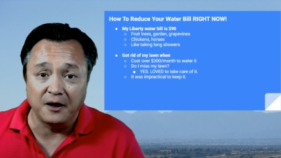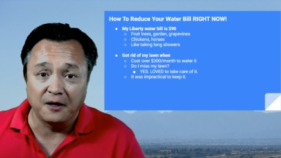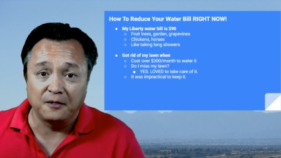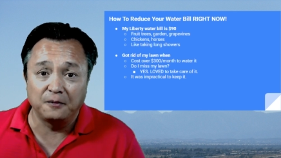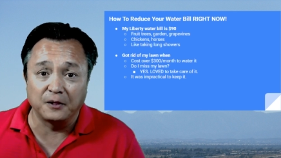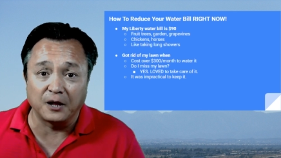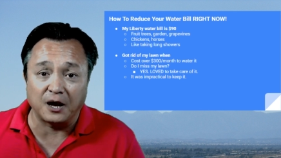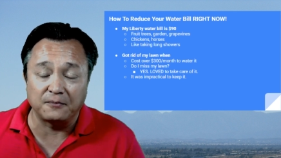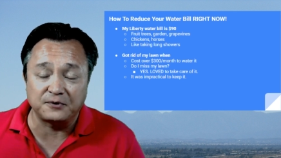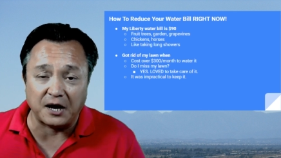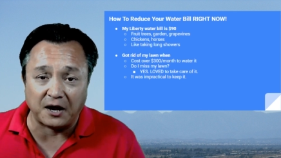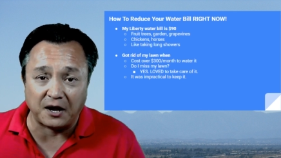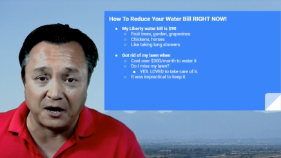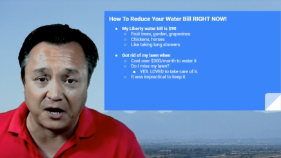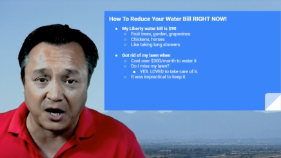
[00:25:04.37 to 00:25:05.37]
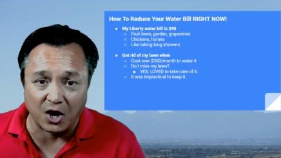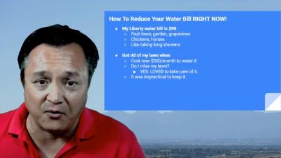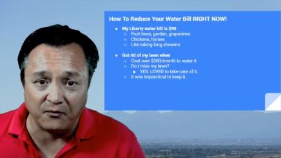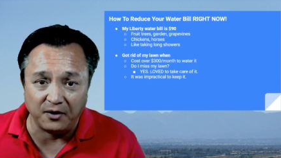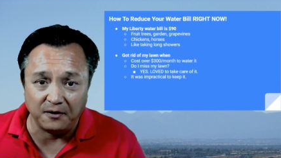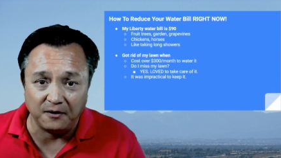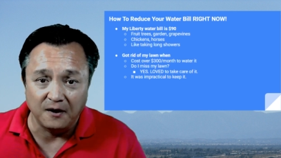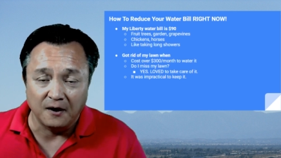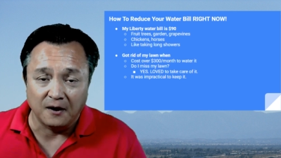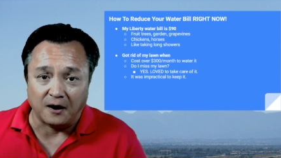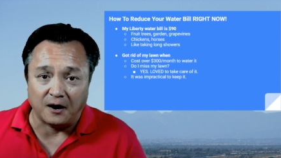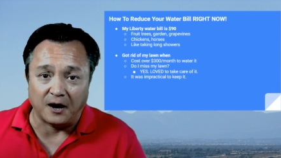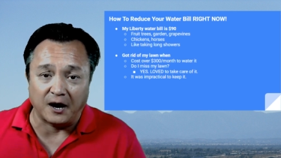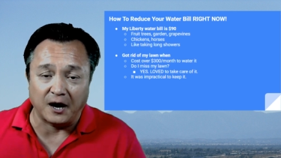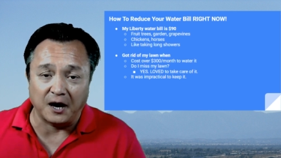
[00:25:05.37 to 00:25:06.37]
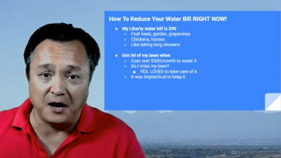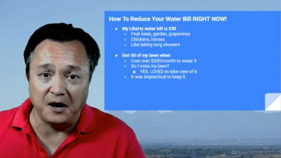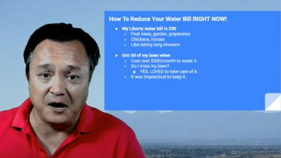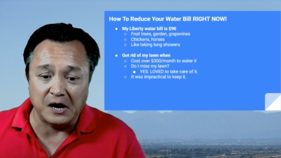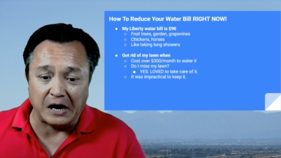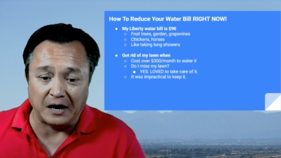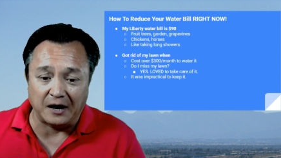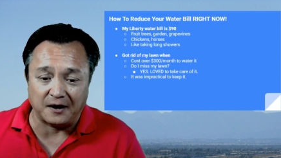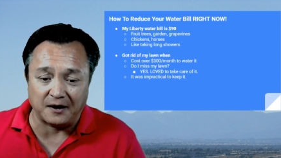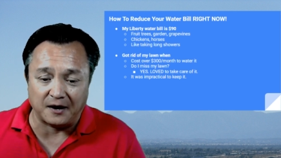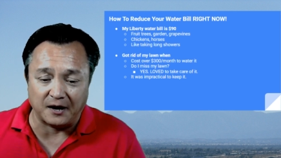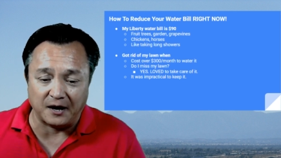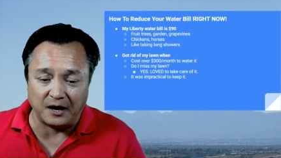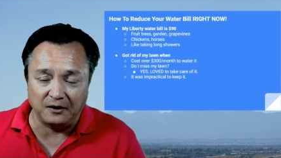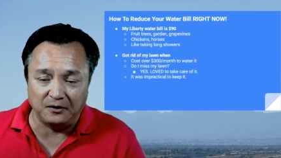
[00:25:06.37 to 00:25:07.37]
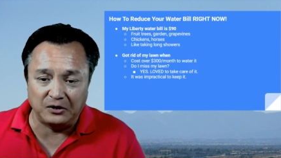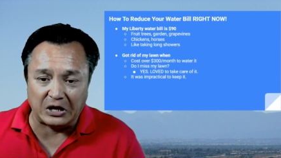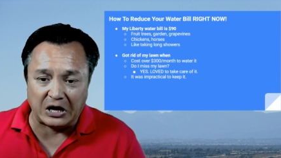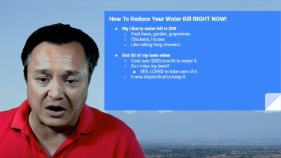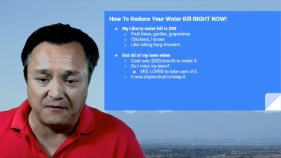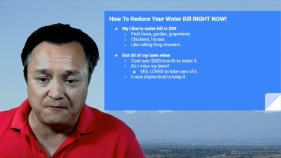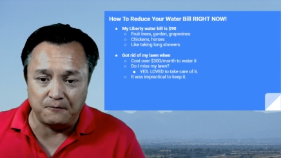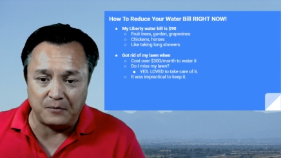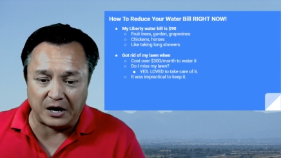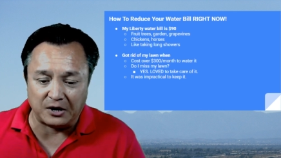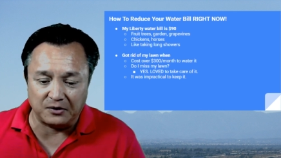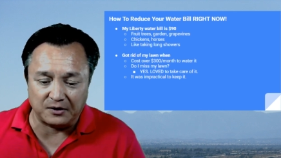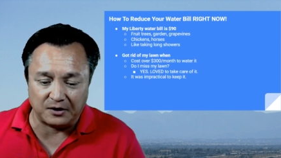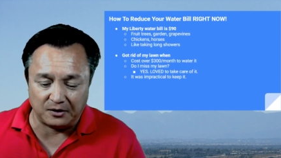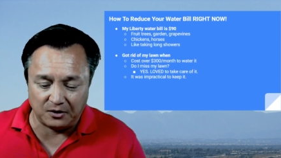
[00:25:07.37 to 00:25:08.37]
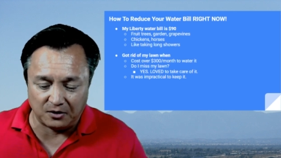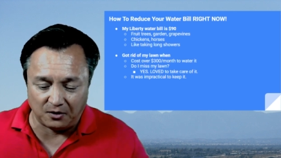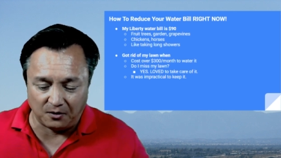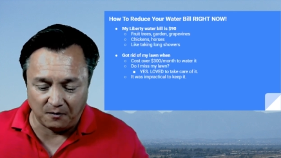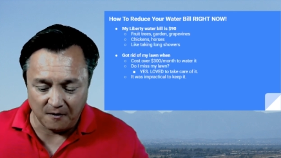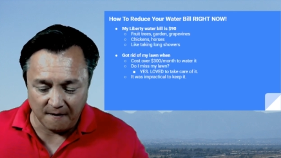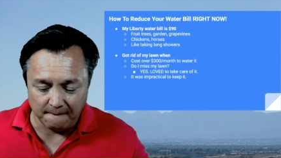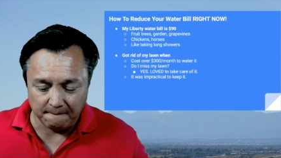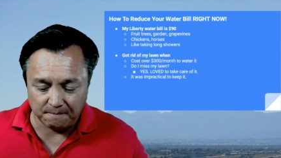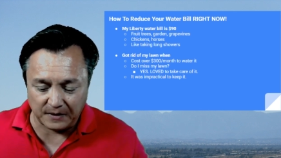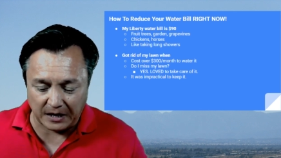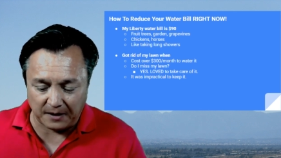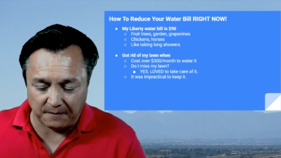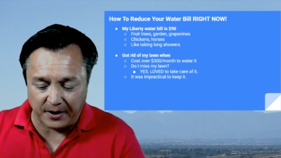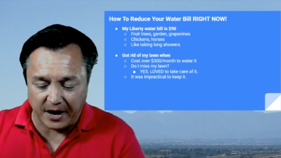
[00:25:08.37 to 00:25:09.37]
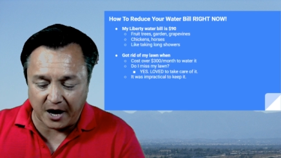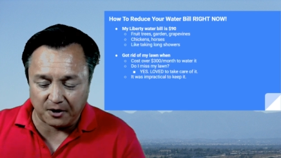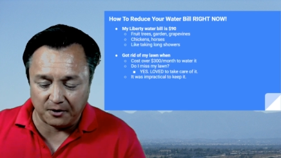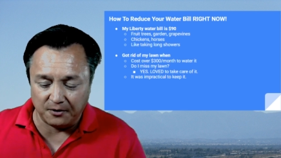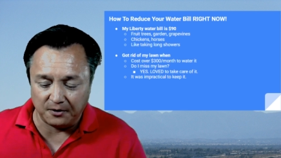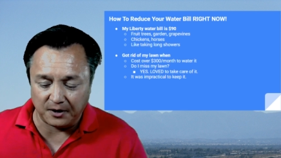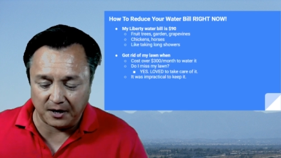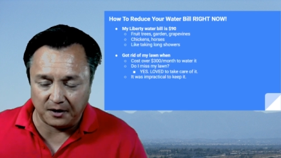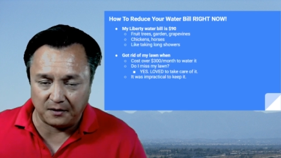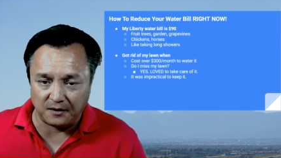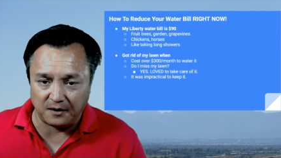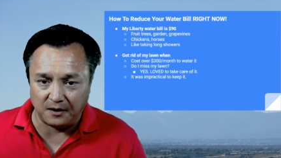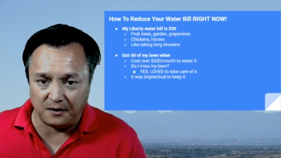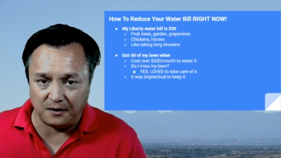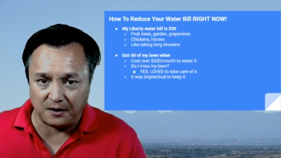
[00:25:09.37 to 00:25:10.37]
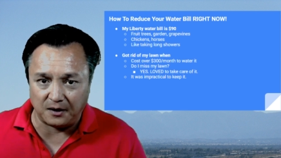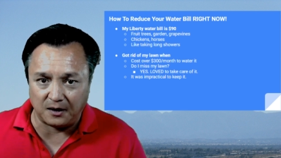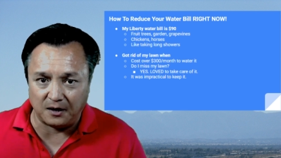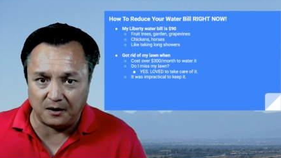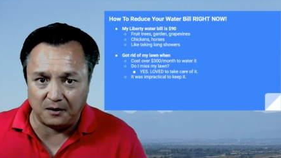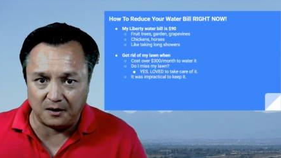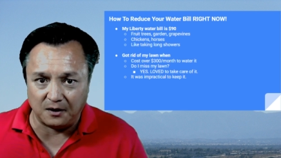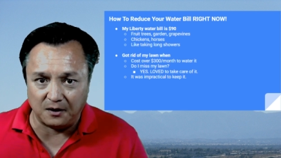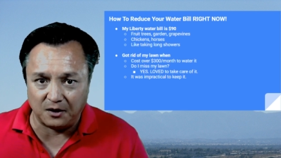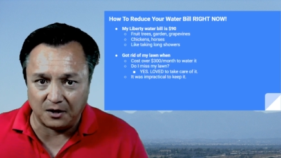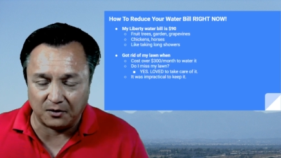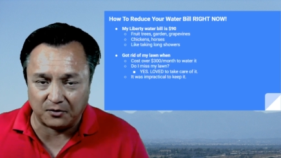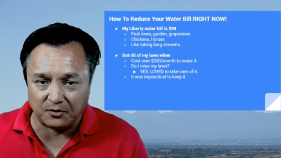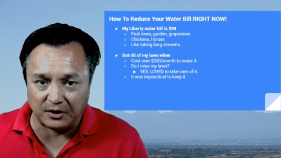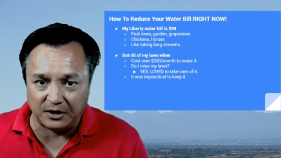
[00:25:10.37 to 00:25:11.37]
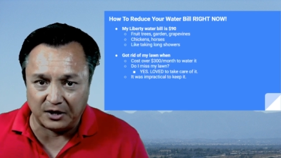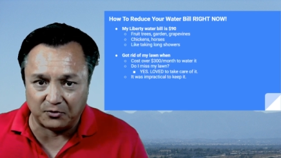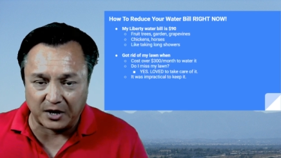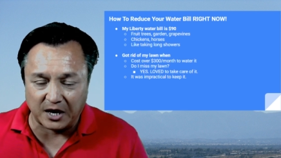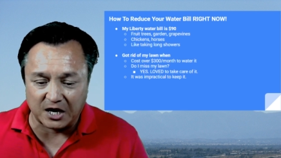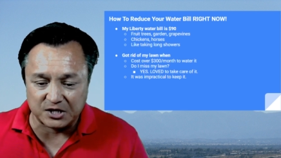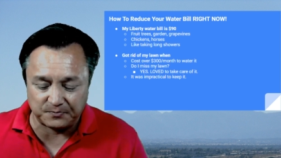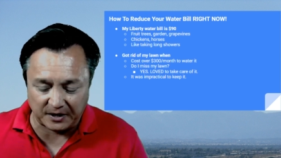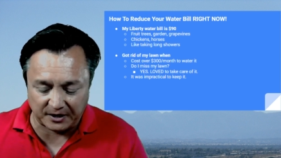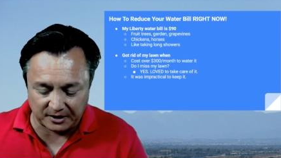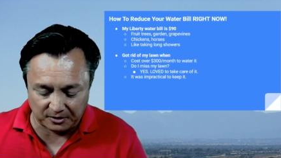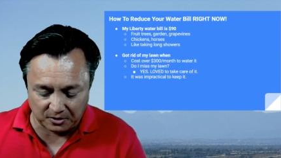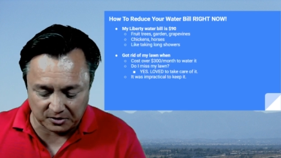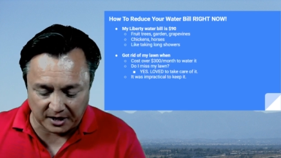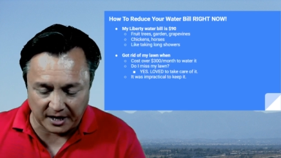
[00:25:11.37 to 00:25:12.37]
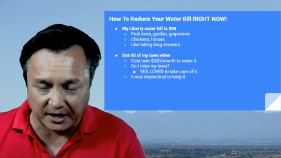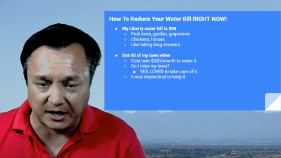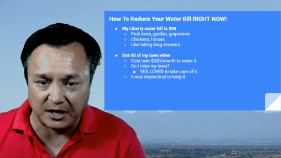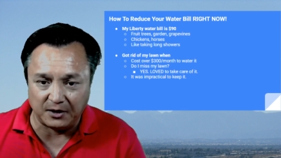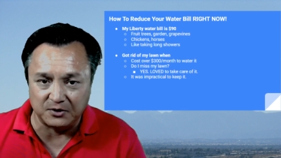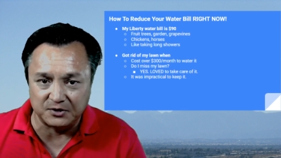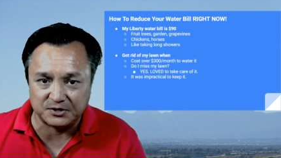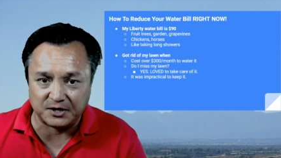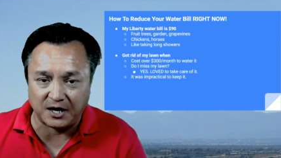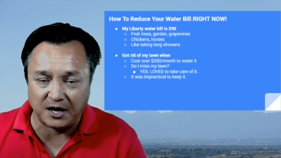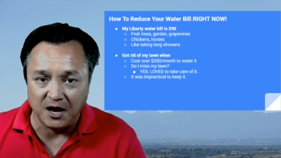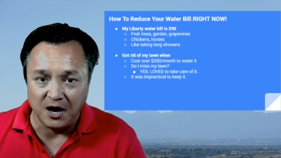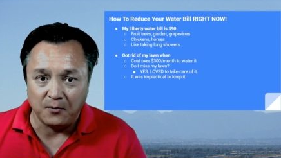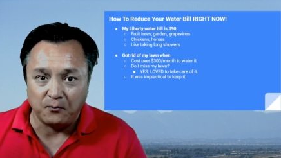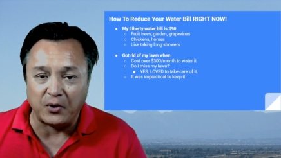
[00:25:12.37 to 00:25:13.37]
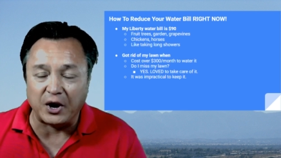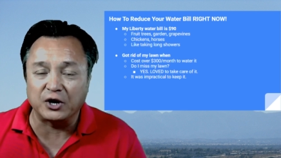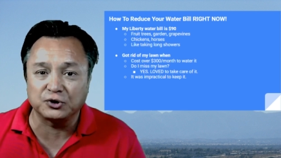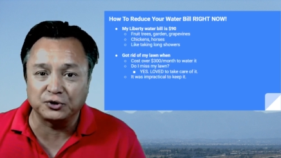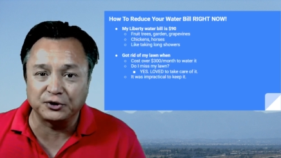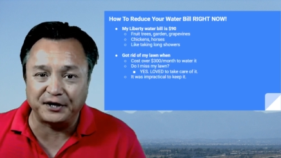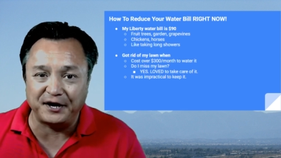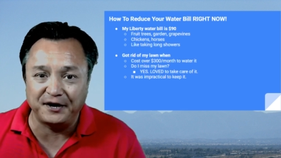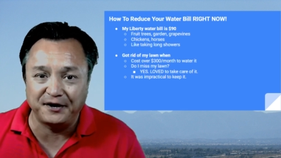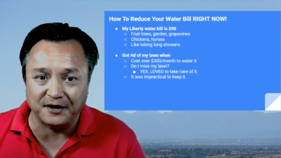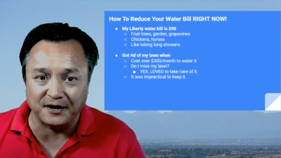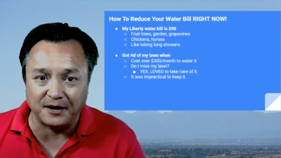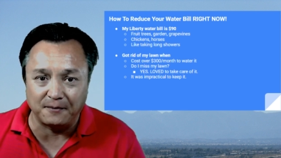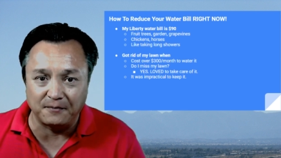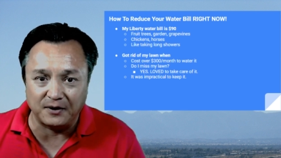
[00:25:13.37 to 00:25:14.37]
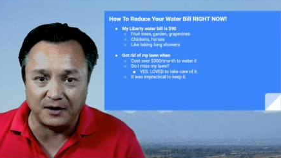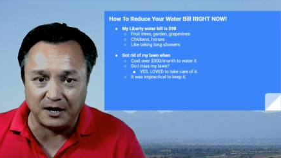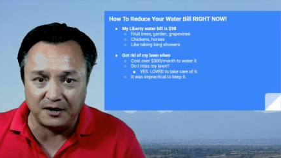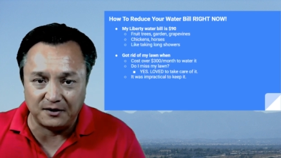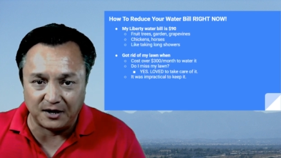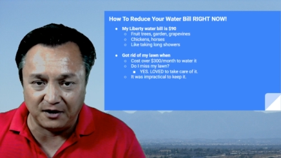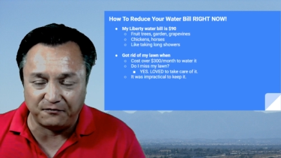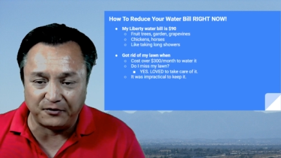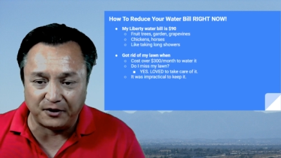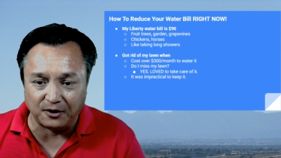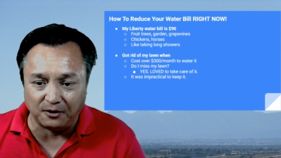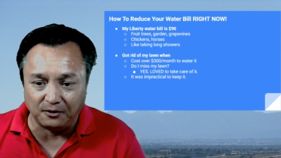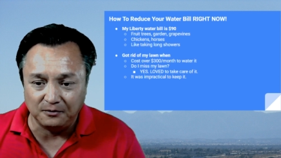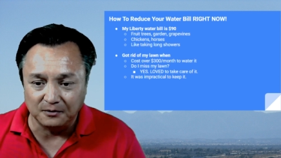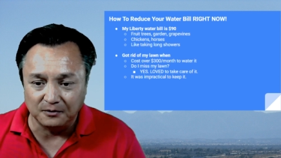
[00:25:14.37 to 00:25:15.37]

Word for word: loved taking care of it. I I loved making that little the pattern in in in in the in the grass, make it look like it was a major league um, in infield.